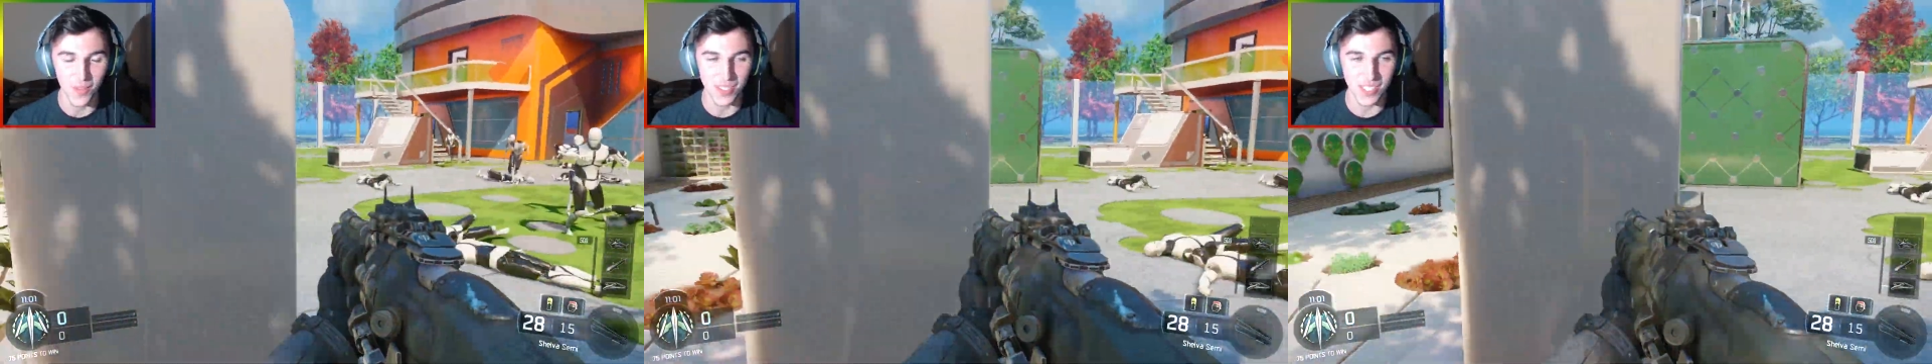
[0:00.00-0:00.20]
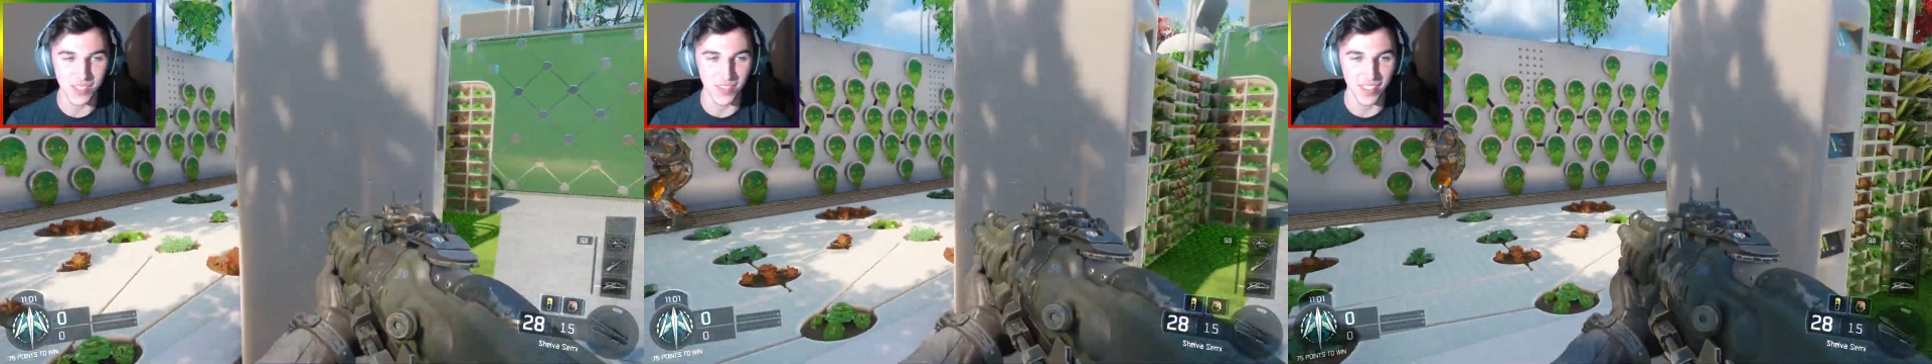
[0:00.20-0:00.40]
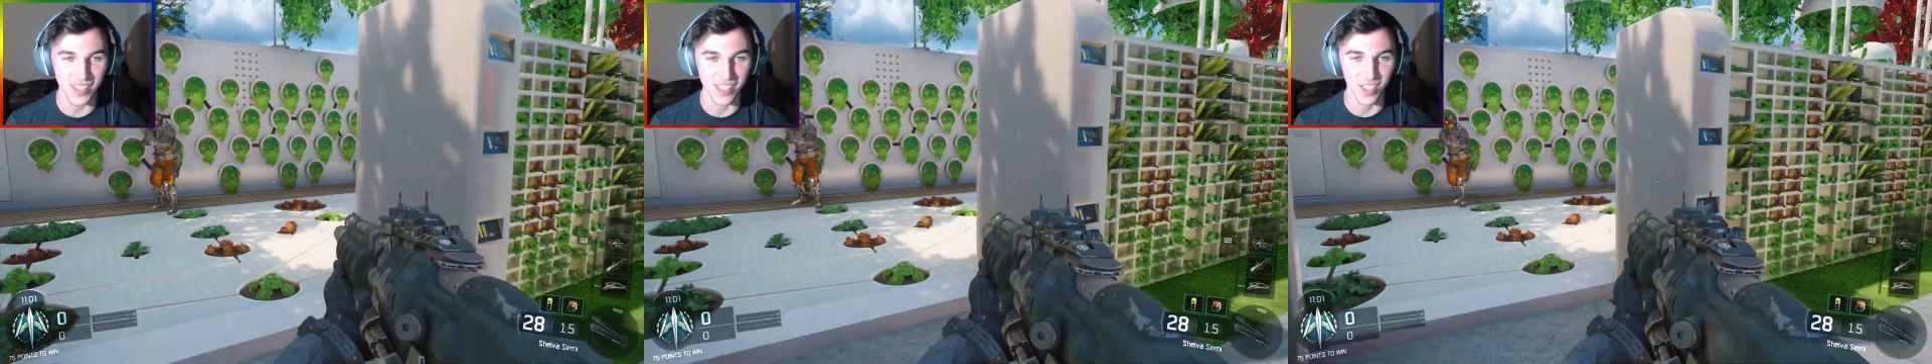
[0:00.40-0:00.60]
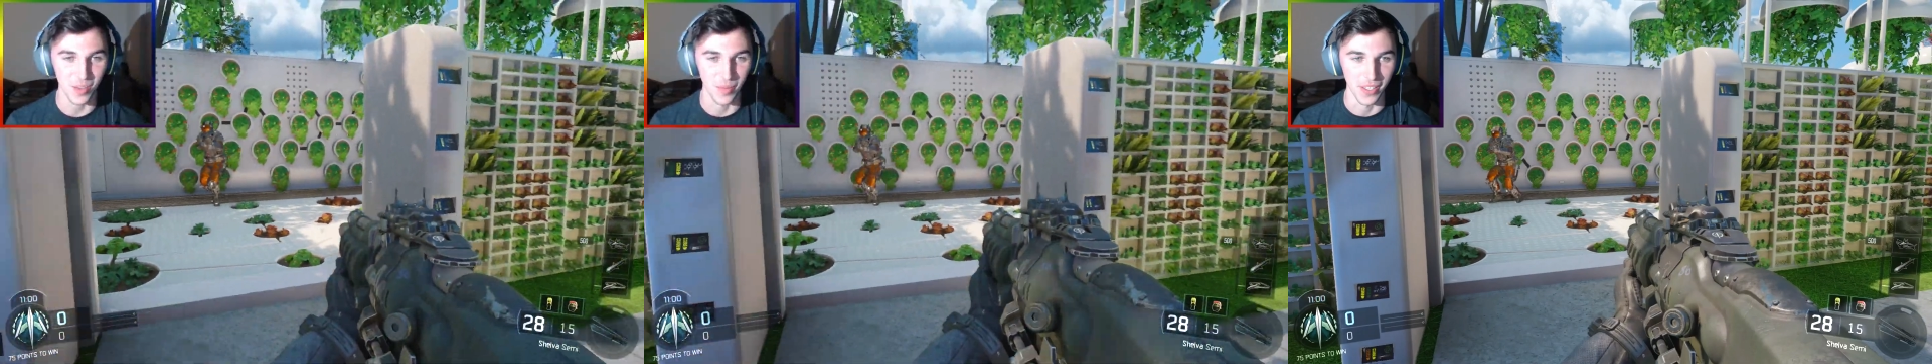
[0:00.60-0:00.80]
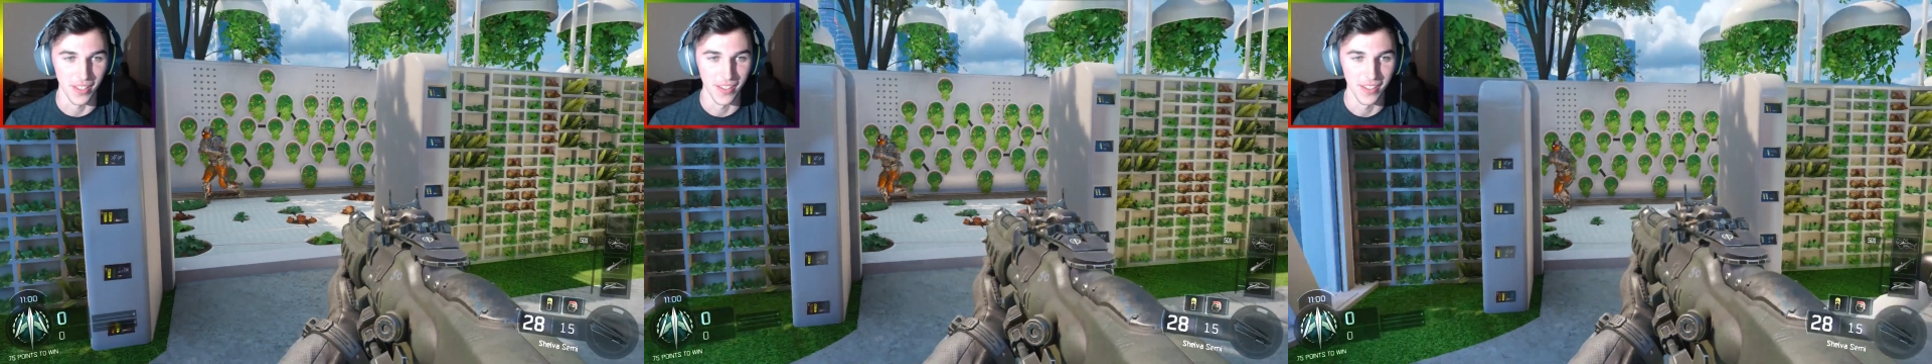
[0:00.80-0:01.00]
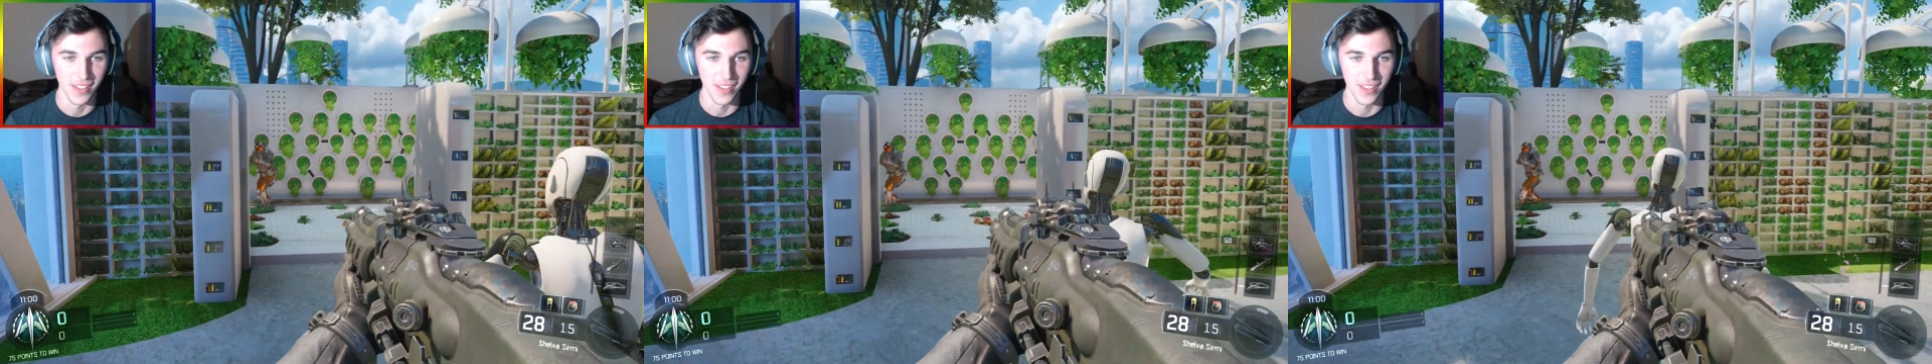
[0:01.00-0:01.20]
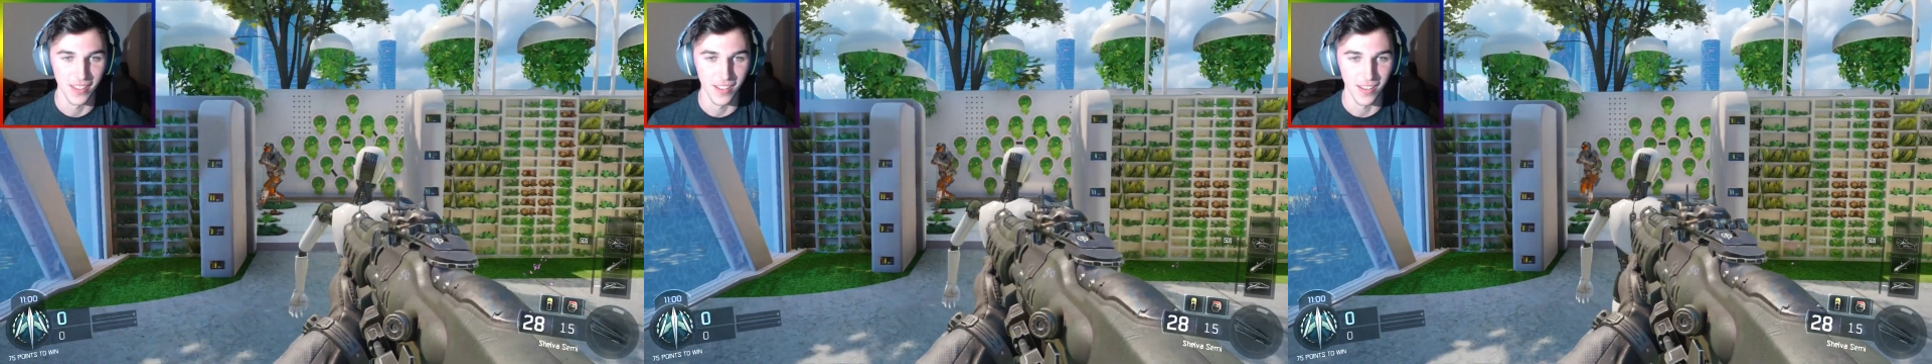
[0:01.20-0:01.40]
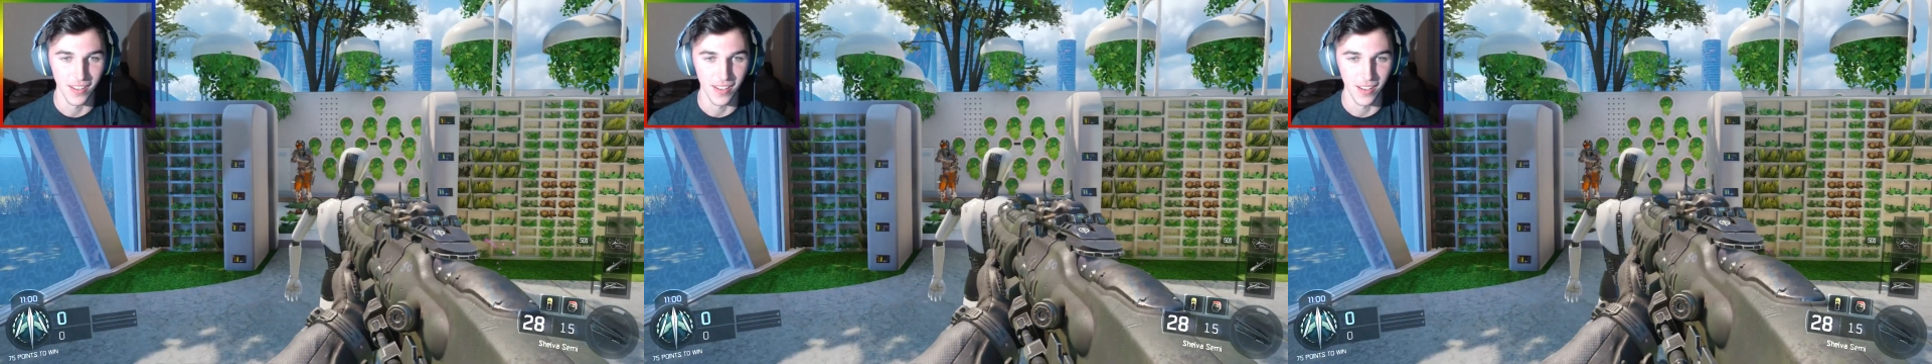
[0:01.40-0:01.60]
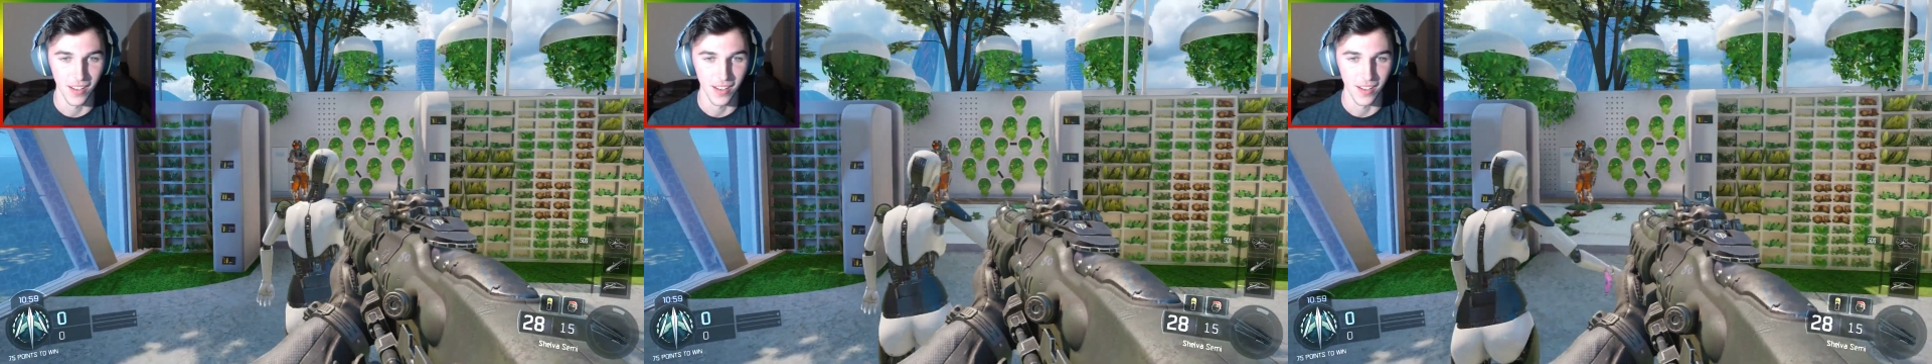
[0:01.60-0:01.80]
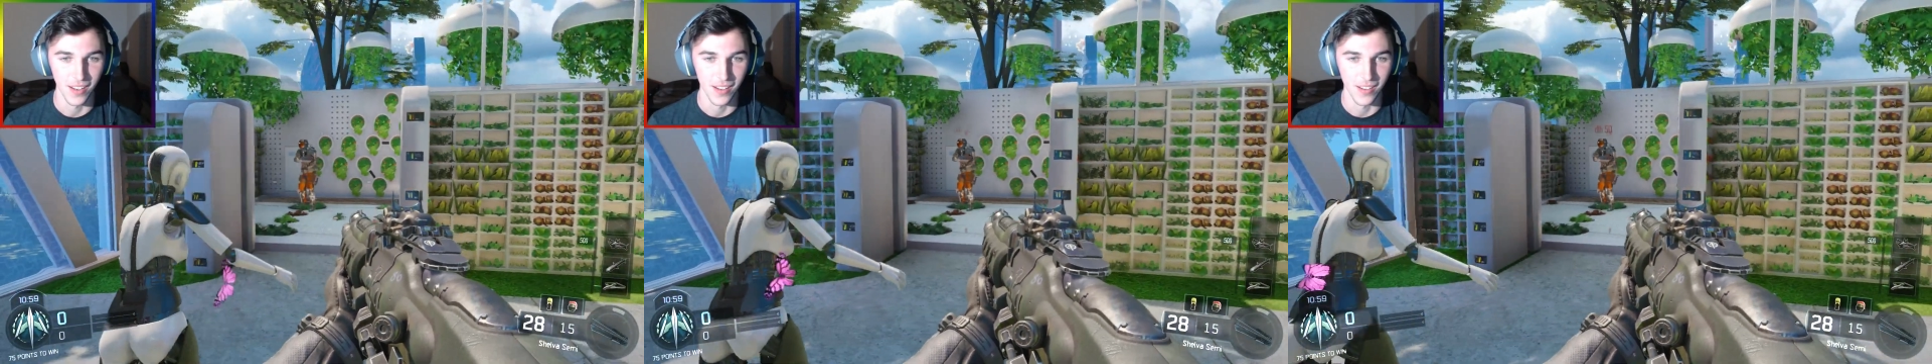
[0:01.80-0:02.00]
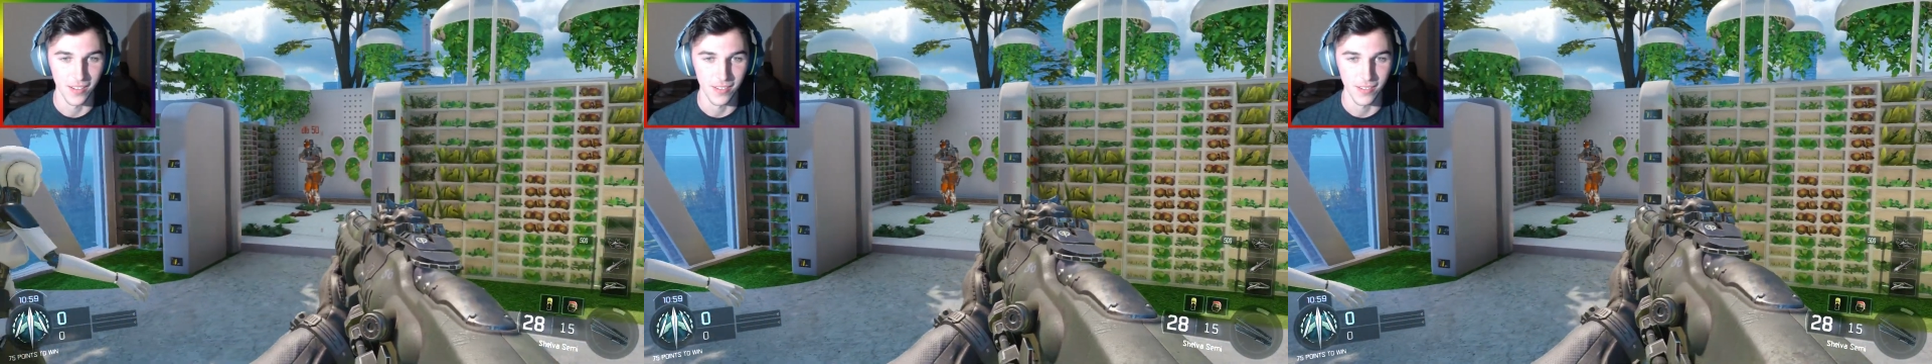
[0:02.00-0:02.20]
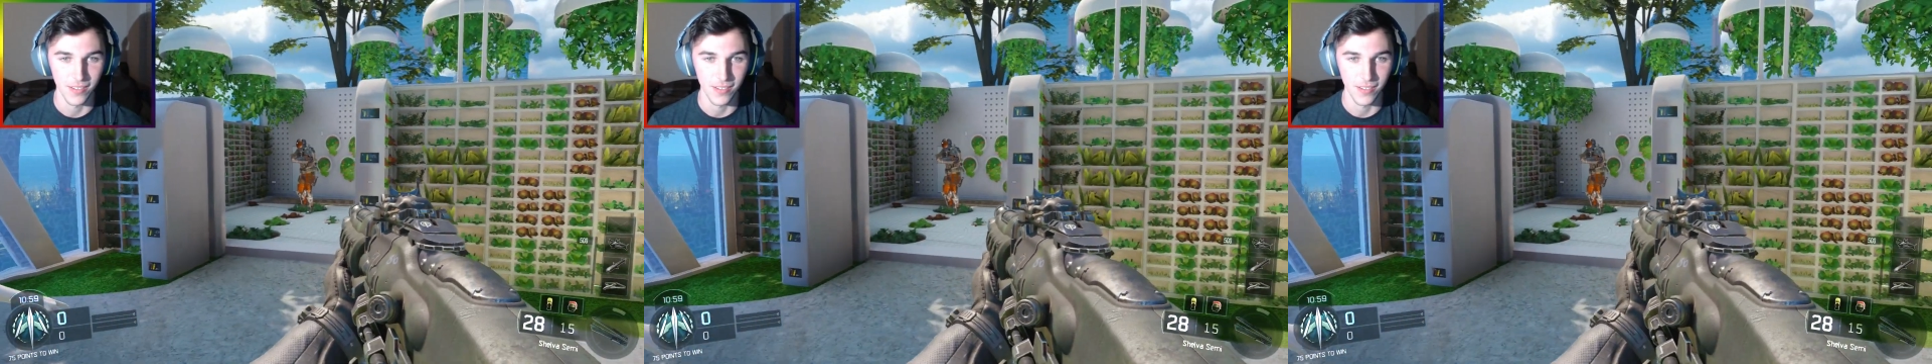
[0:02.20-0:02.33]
gonna see if they can kill me. Alright.